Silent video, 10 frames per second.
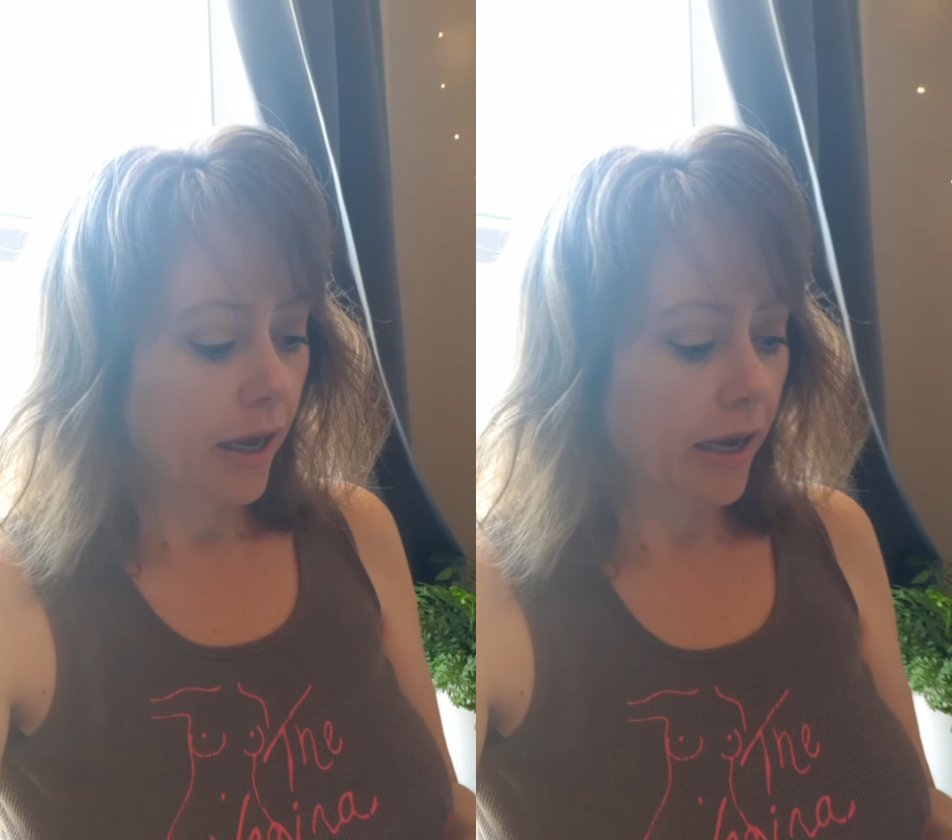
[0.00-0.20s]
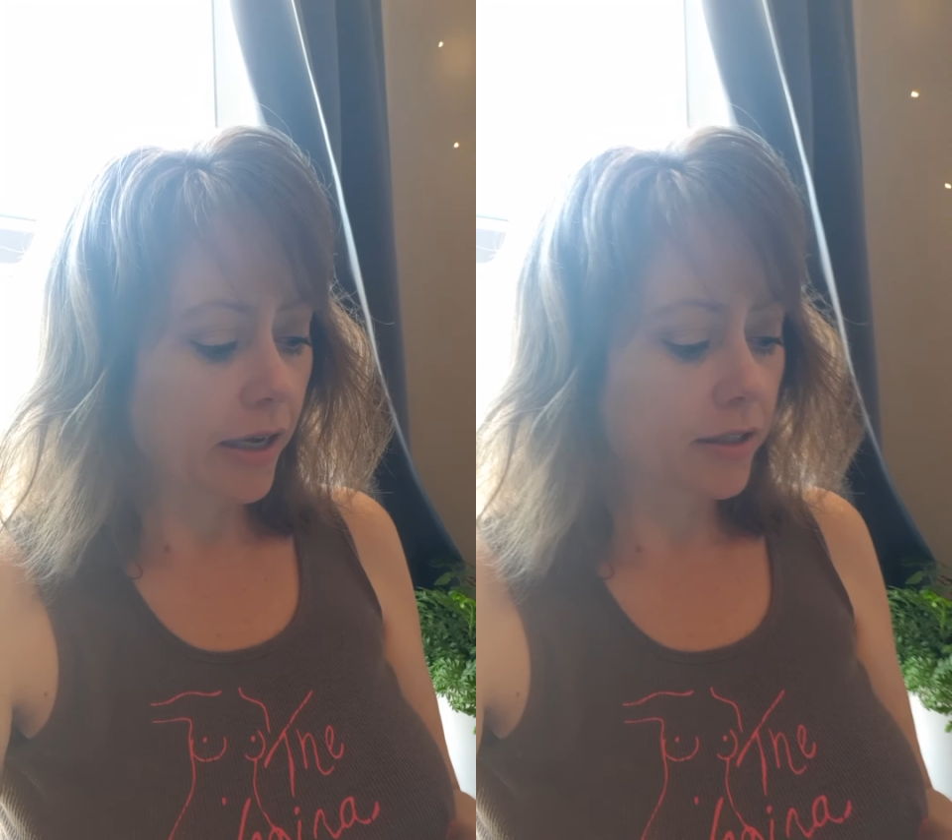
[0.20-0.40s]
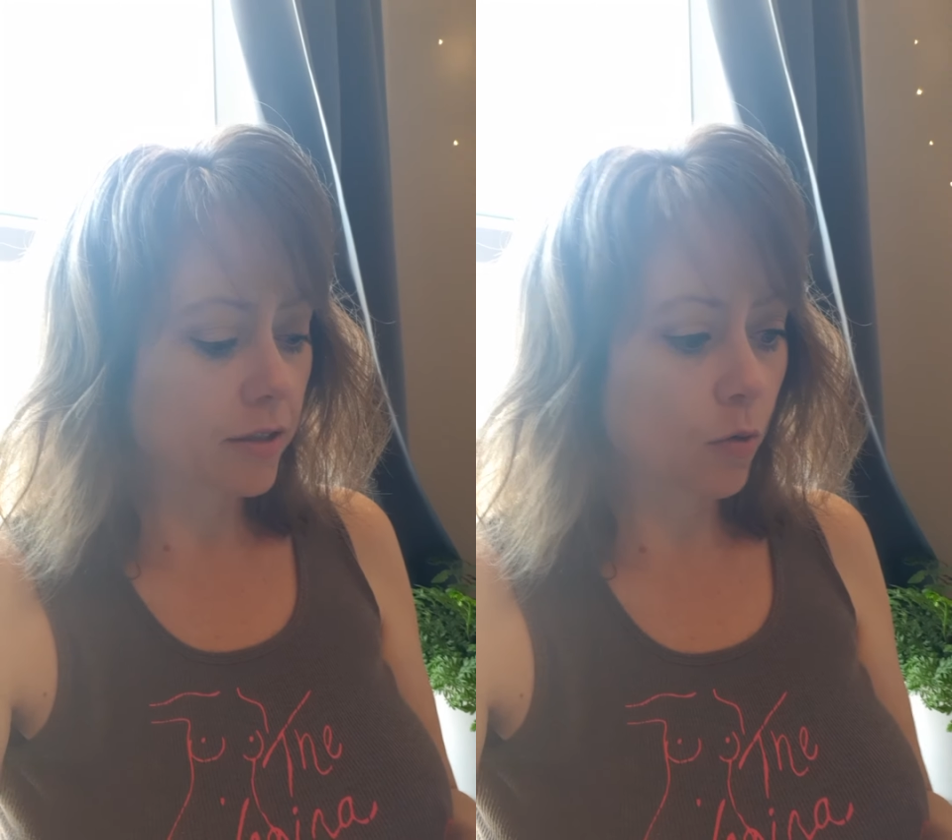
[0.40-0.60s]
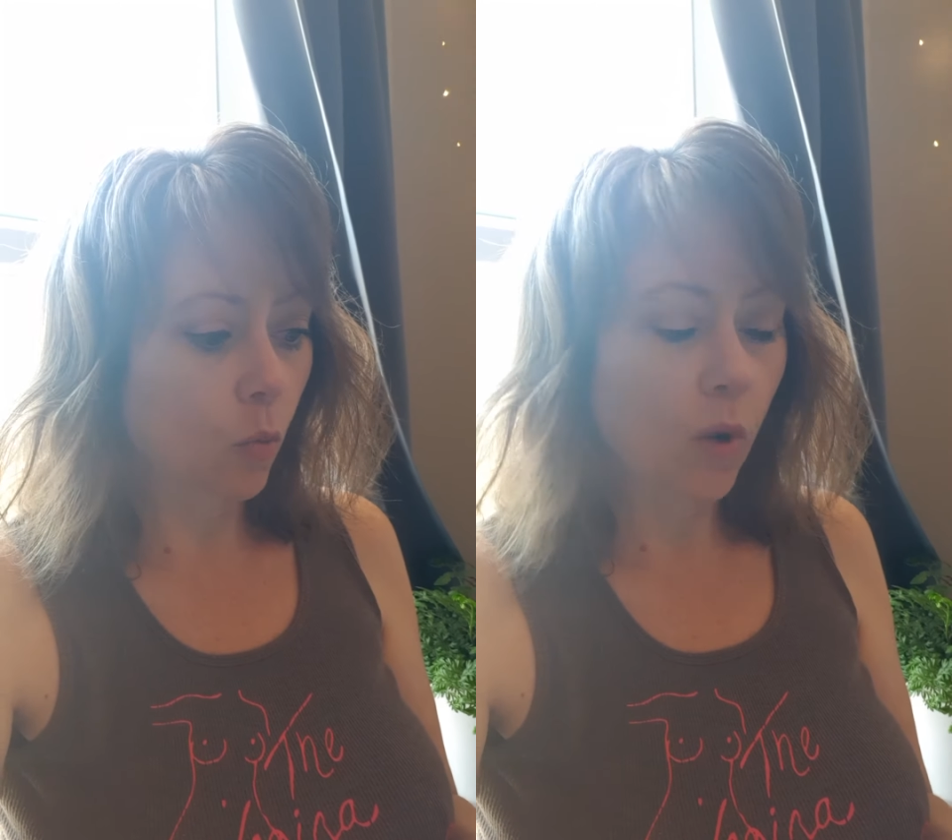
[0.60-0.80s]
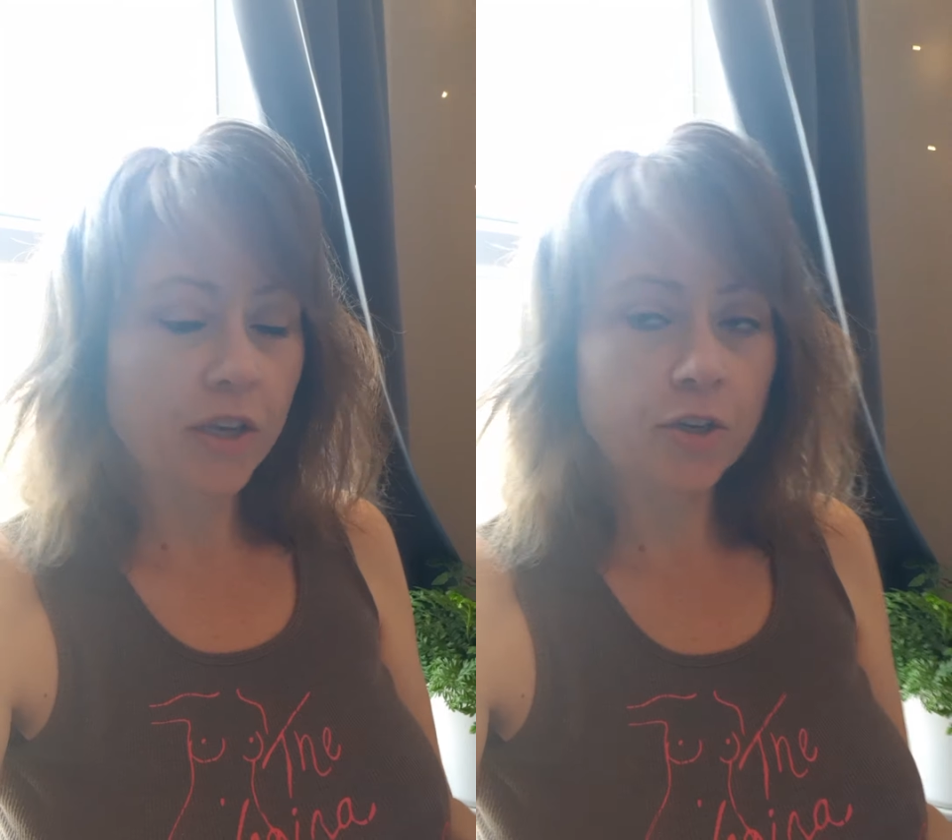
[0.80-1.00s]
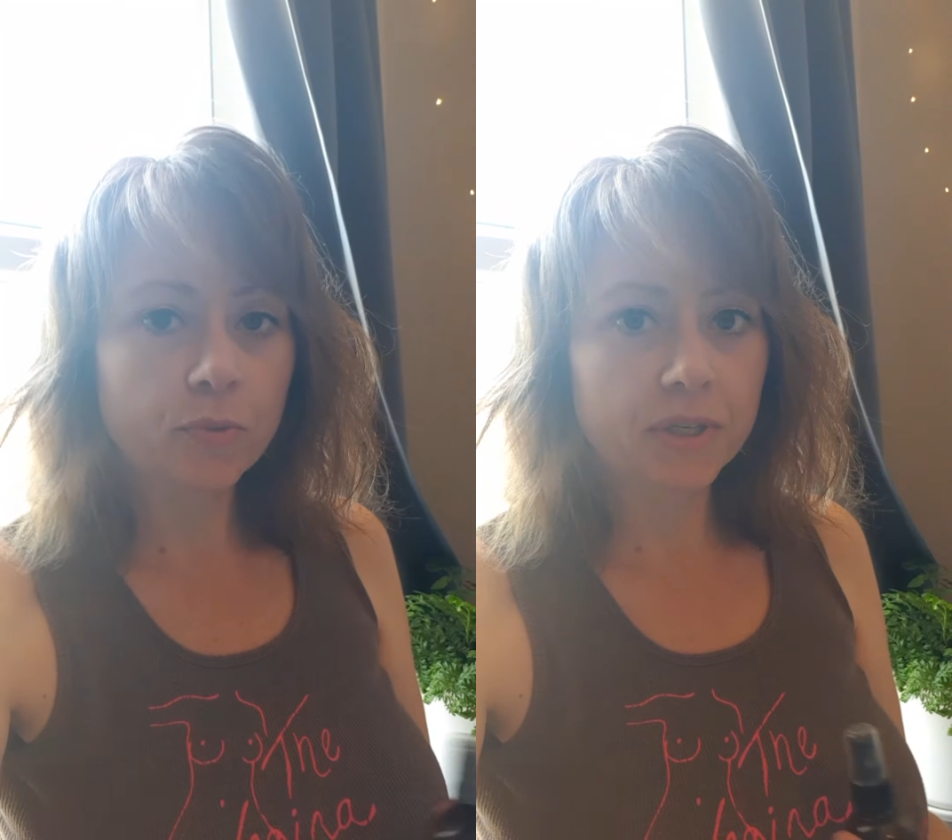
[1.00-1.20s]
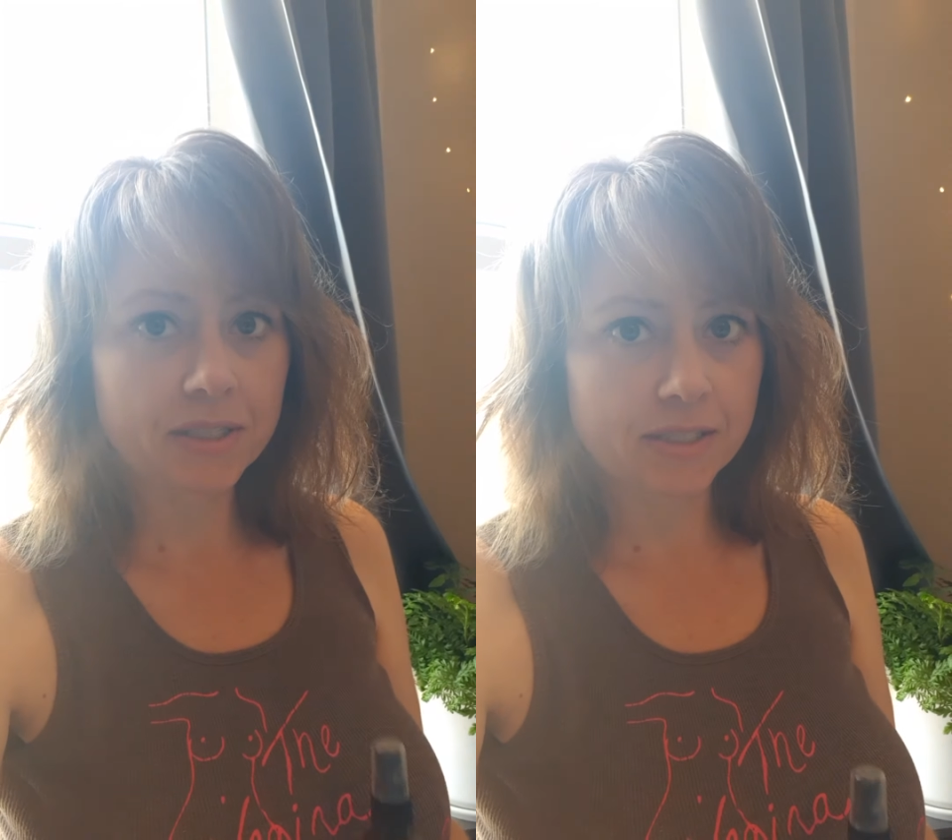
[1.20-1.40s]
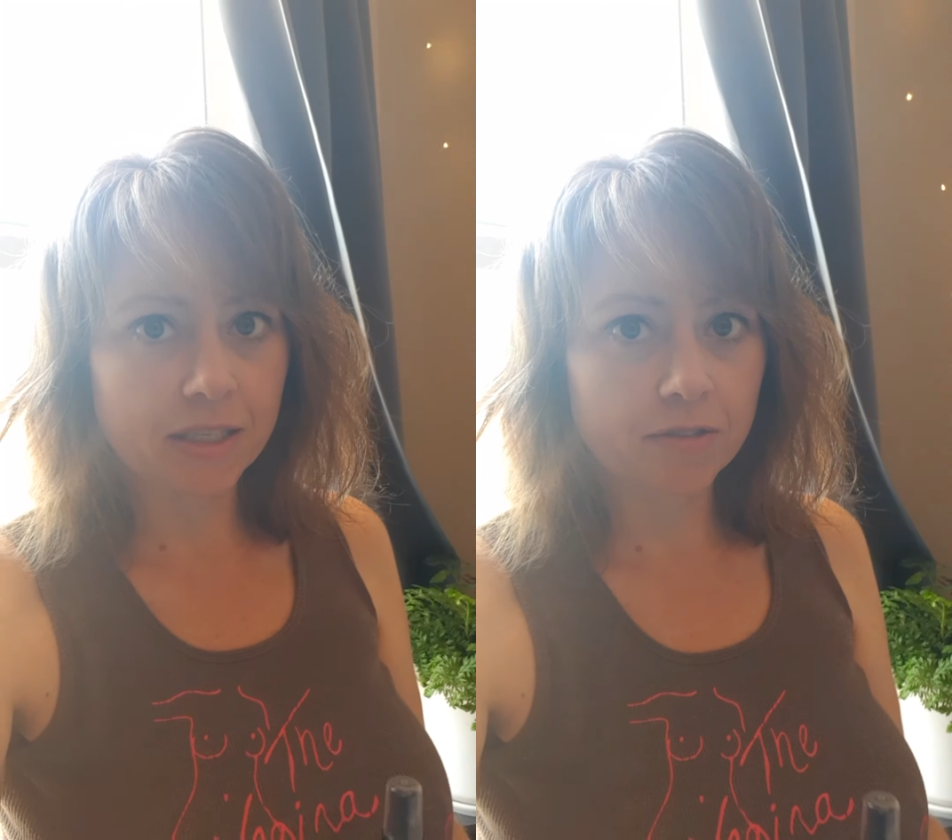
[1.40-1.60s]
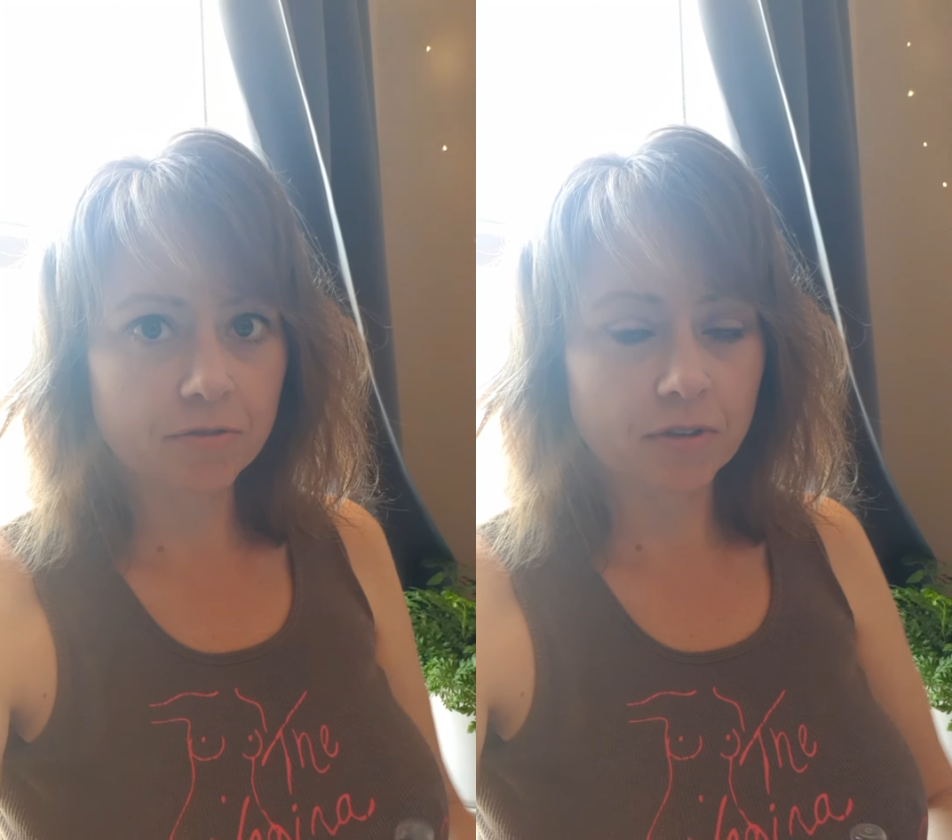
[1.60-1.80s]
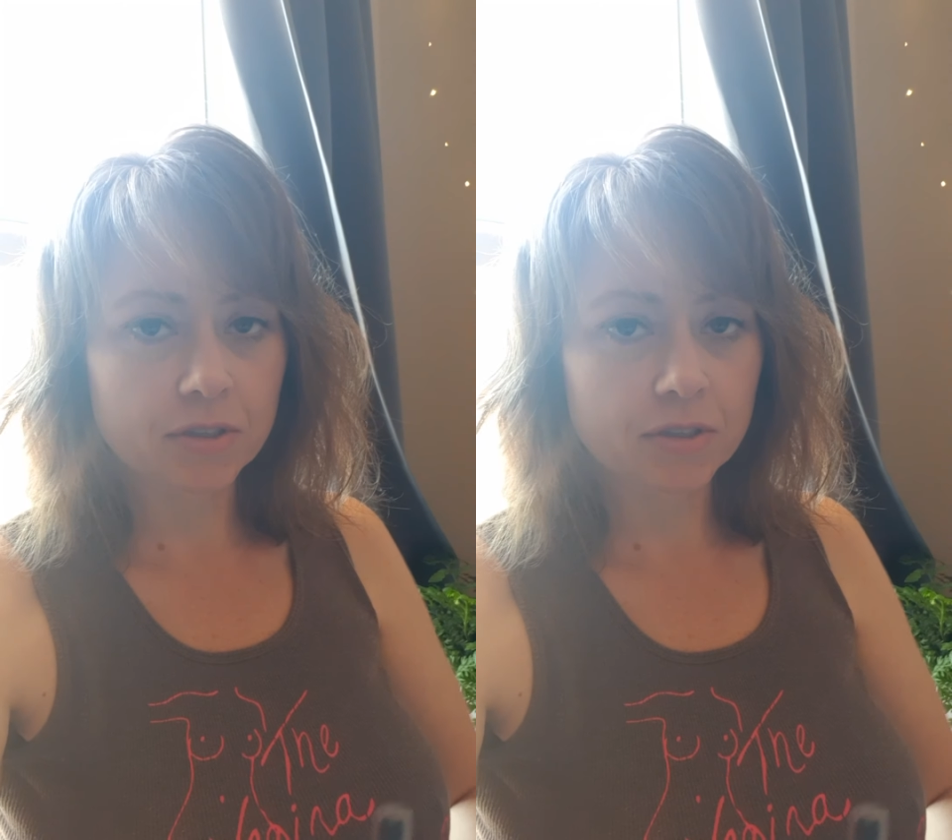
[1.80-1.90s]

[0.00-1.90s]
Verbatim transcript: And when you receive